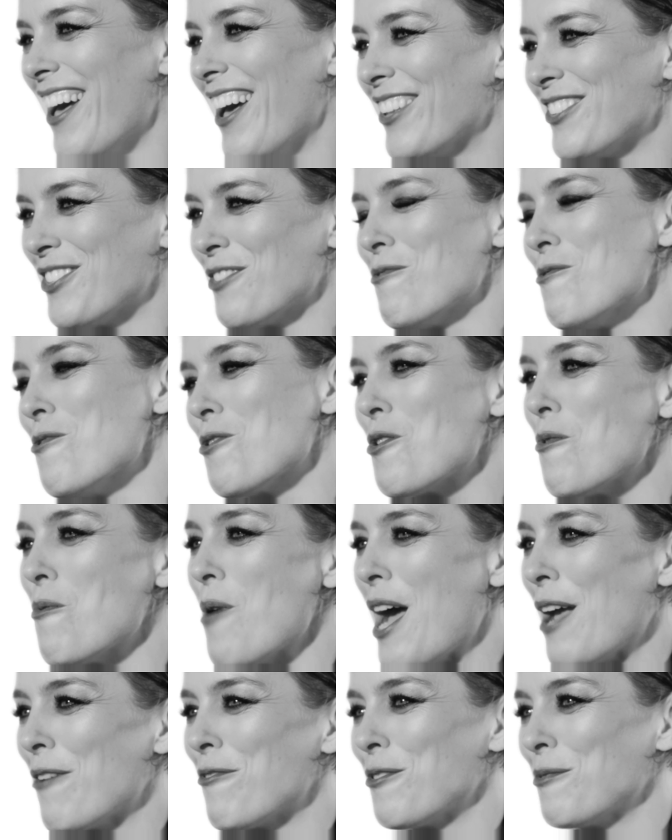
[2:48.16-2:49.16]
To walk
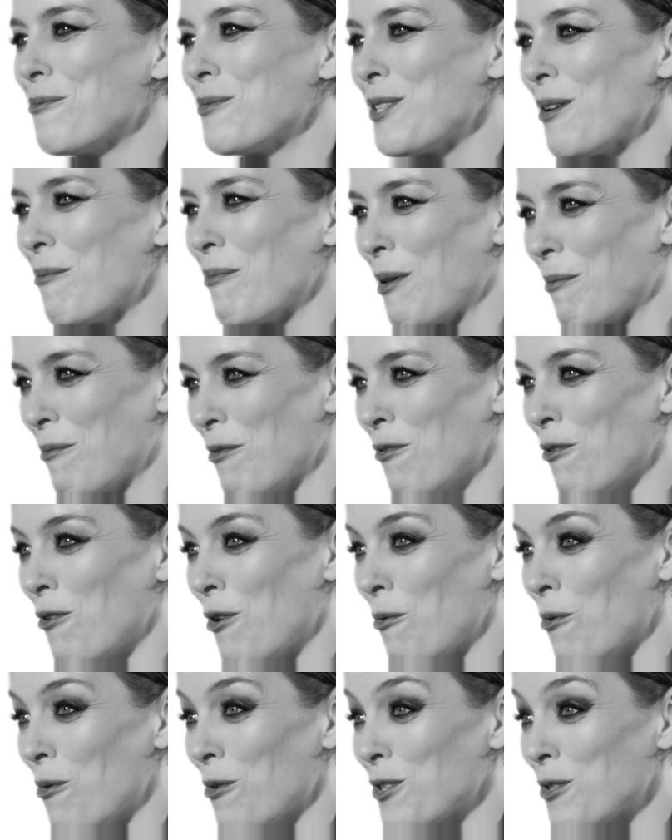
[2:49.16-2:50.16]
away from something before
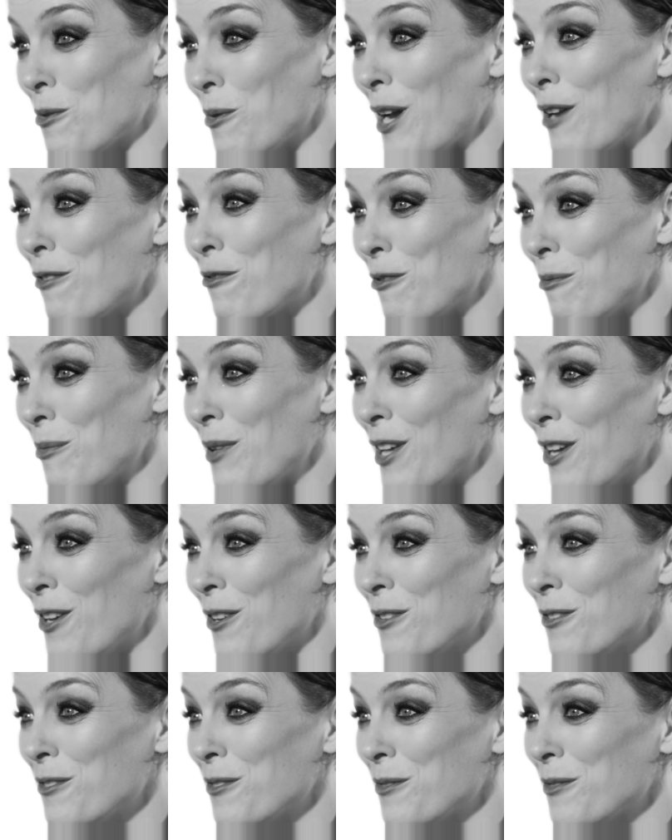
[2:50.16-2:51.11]
it walks away from you.